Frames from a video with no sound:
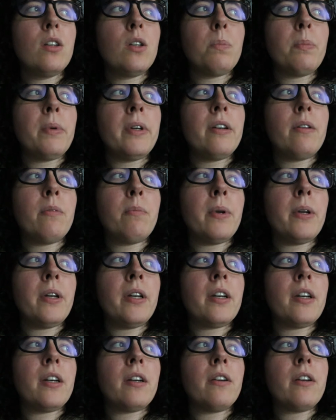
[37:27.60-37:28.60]
Speaking of
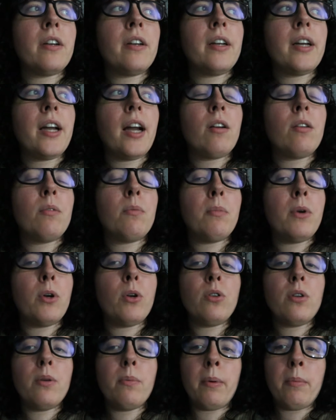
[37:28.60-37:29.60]
money, I already counted
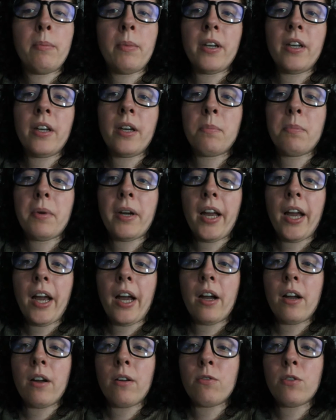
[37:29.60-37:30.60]
most of my money up. I
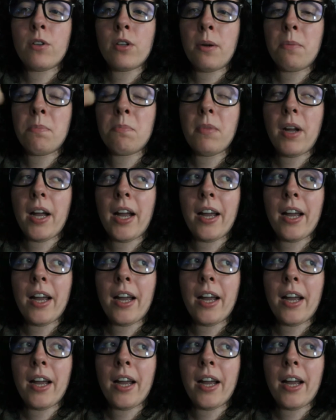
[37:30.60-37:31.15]
have some.